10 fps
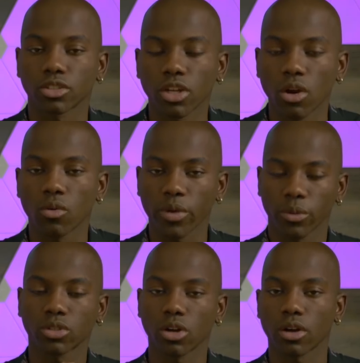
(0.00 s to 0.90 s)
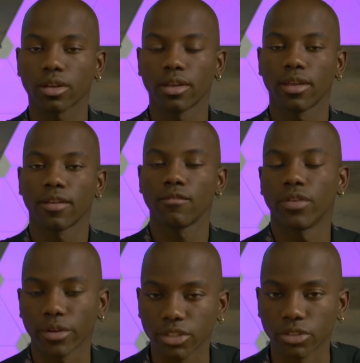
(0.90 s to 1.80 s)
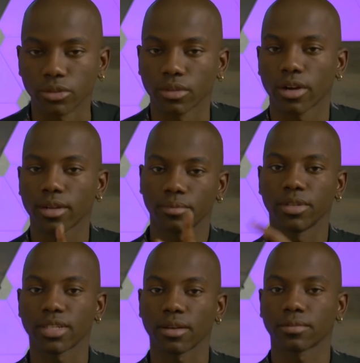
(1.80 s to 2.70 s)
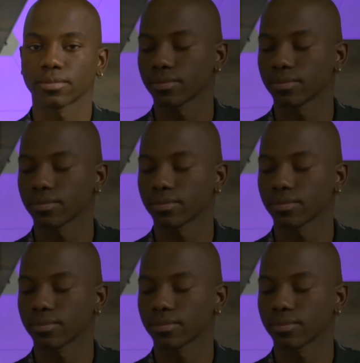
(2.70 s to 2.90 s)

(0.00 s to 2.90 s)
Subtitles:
know. We will talk very soon. All right. Peace out.